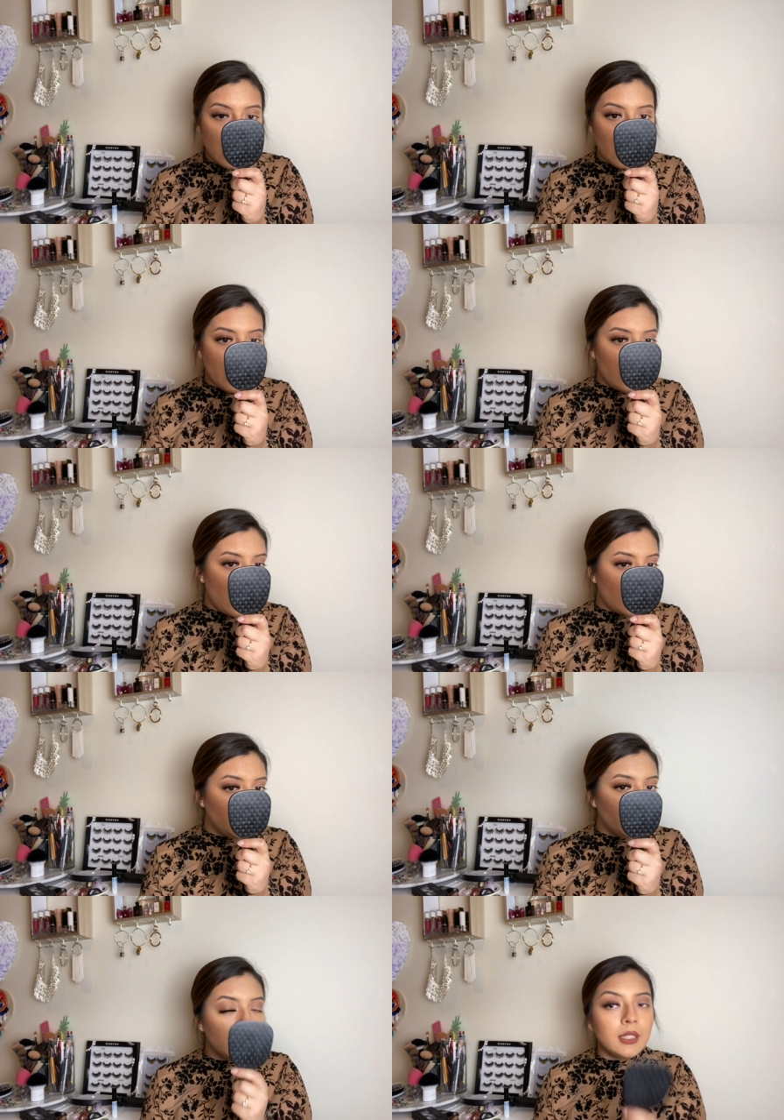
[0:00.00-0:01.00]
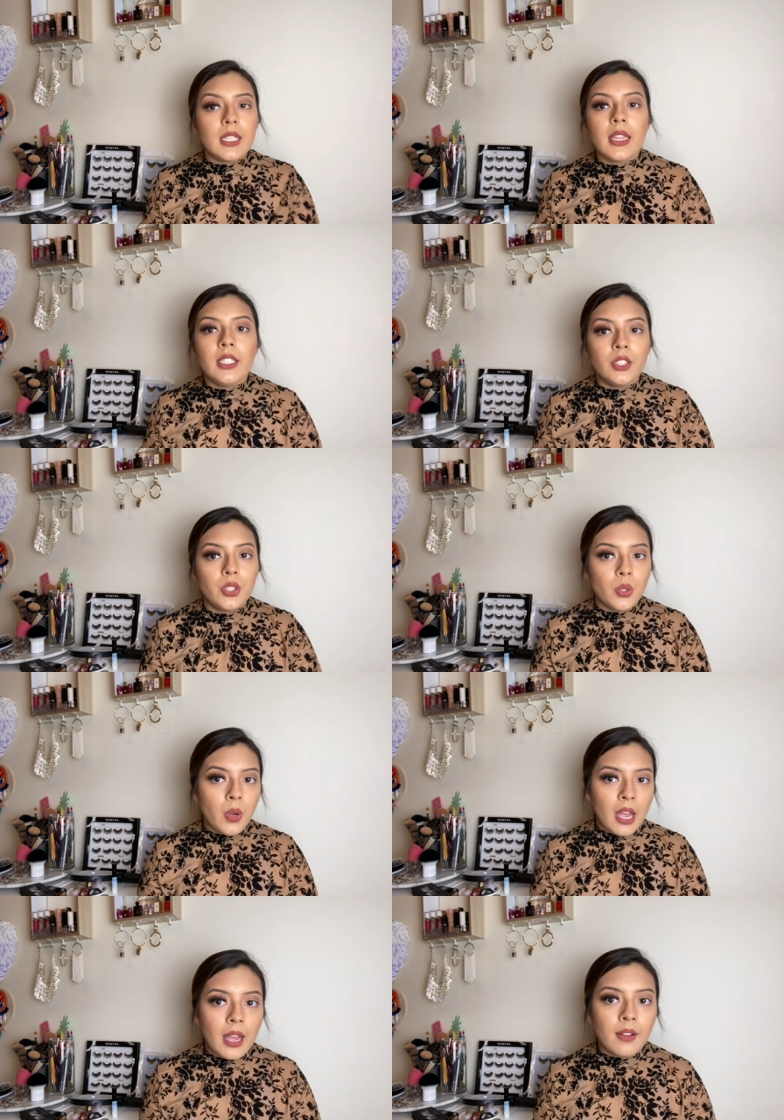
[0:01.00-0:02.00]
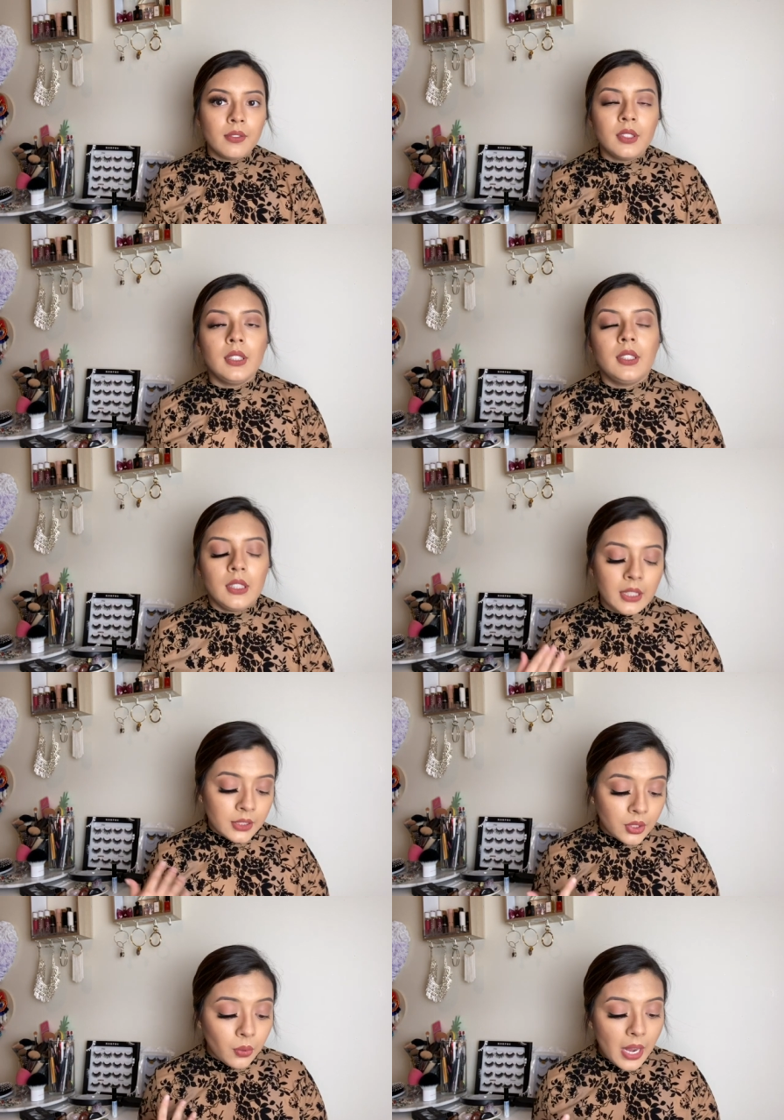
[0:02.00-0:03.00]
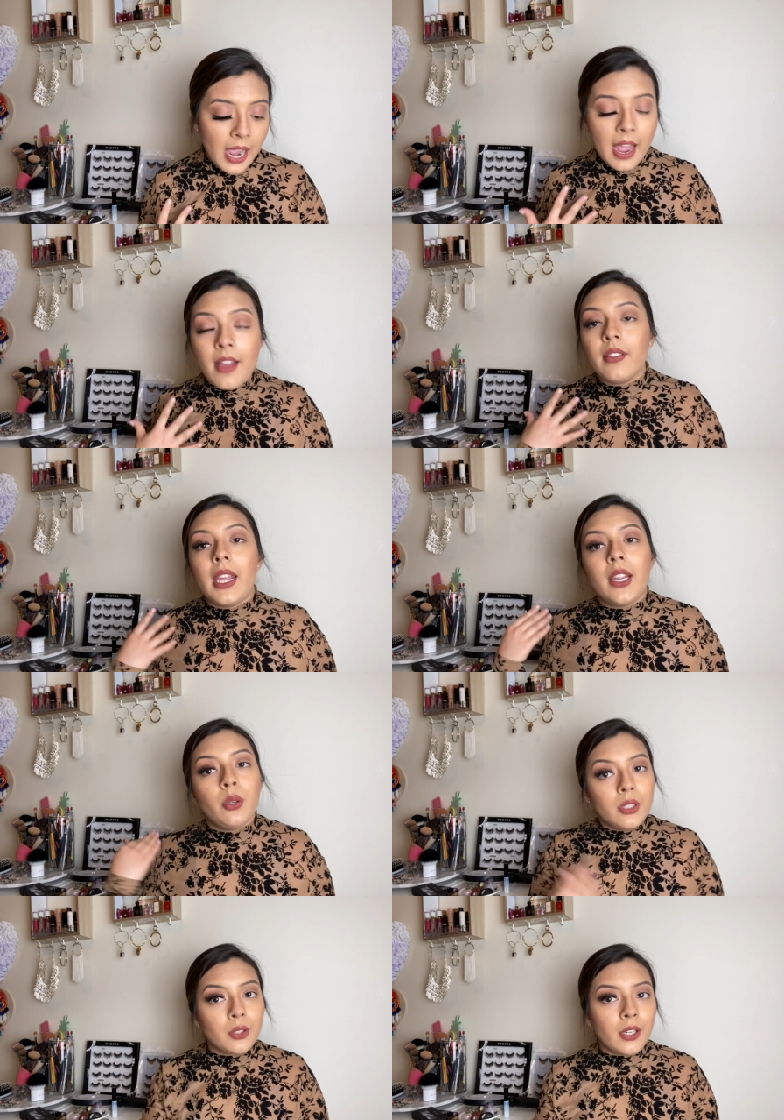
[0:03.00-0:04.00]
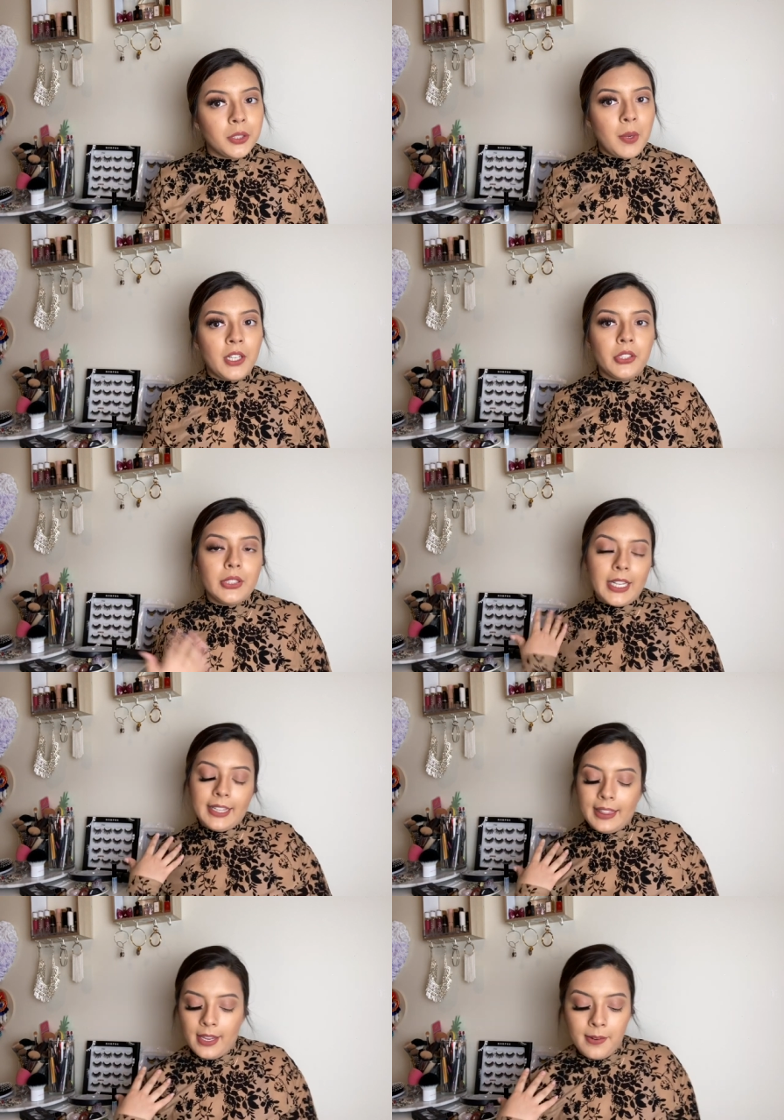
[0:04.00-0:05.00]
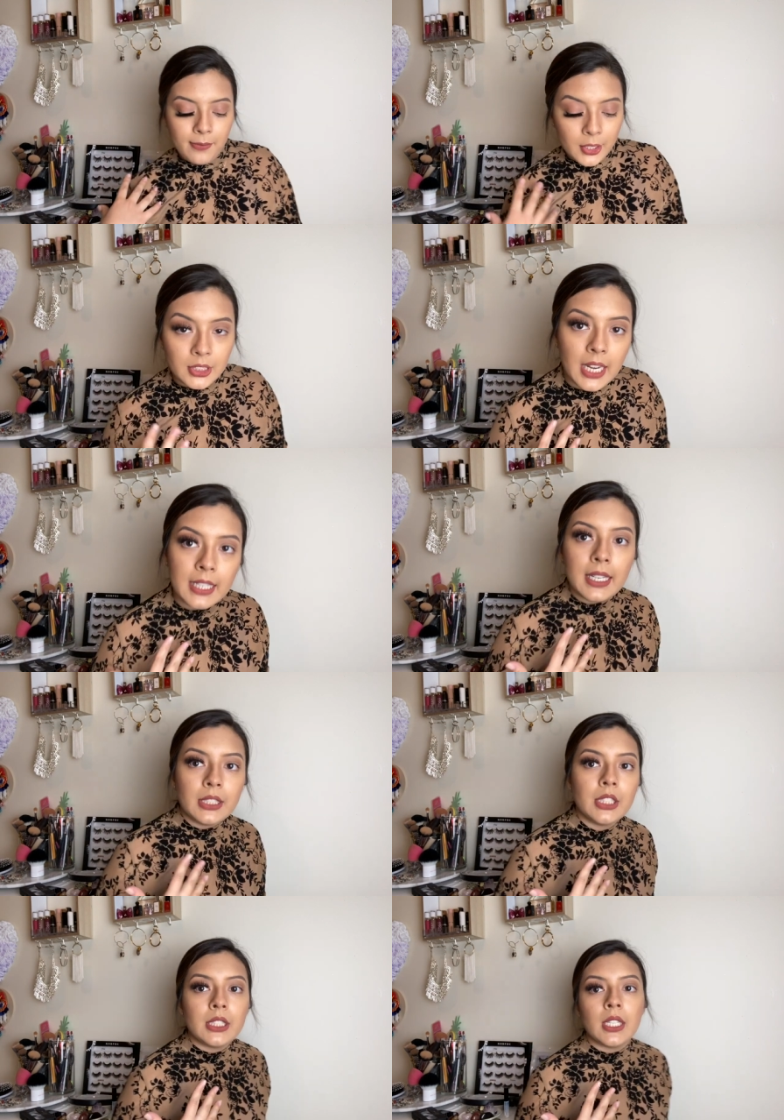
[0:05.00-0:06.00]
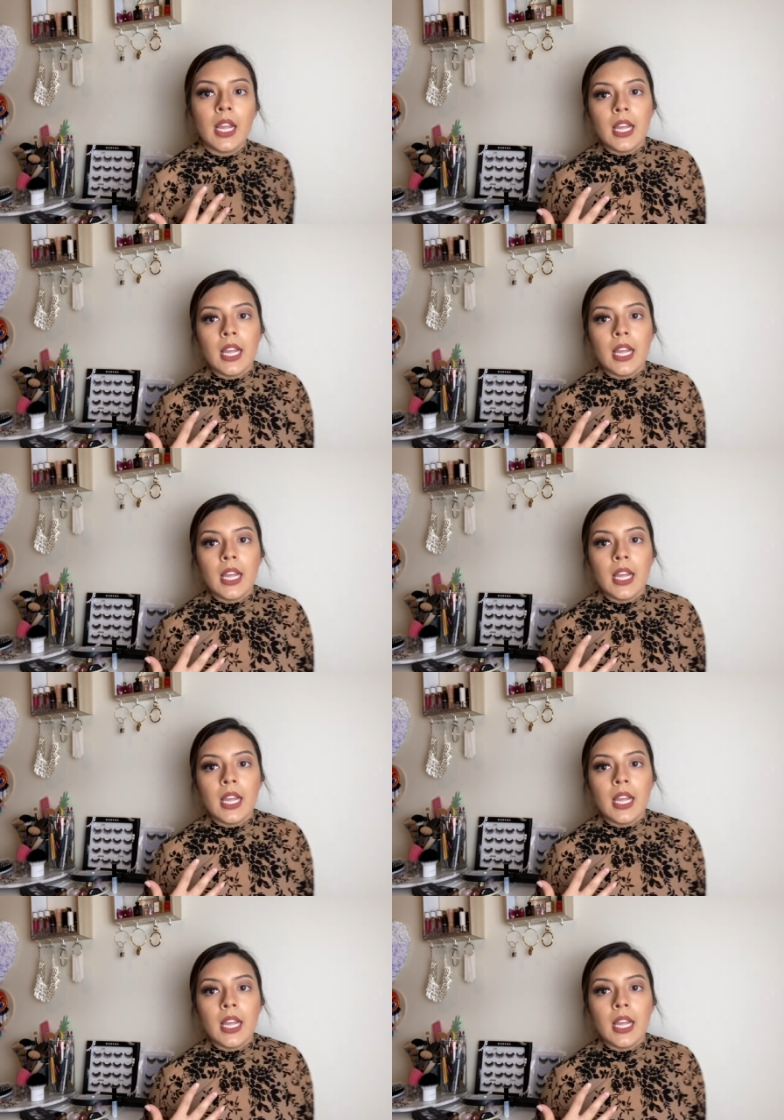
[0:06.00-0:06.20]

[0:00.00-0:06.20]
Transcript: And as you can see, these do have, these don't have a crisscross pattern like the first eyelashes.